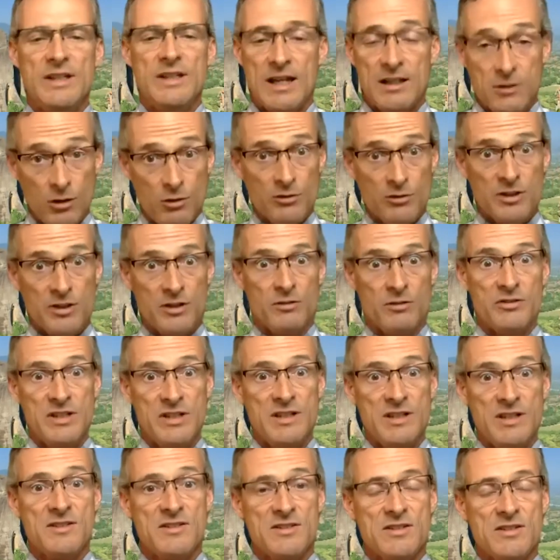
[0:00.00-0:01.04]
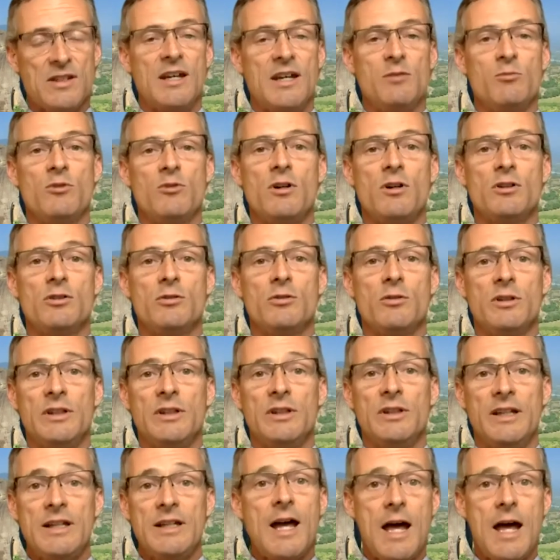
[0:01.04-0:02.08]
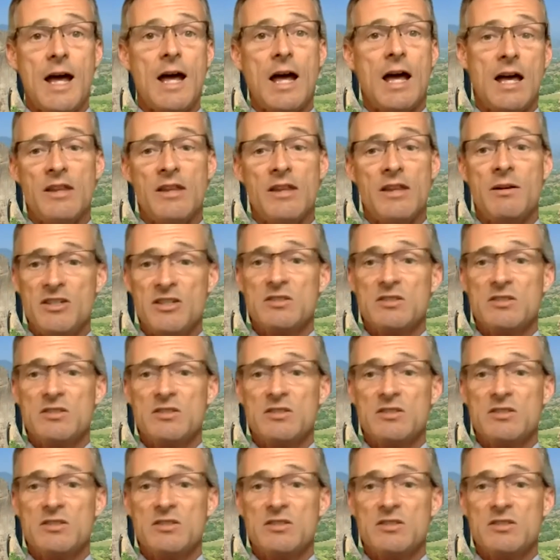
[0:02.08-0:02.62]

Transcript: I know that on the inside, we're all going like, ah,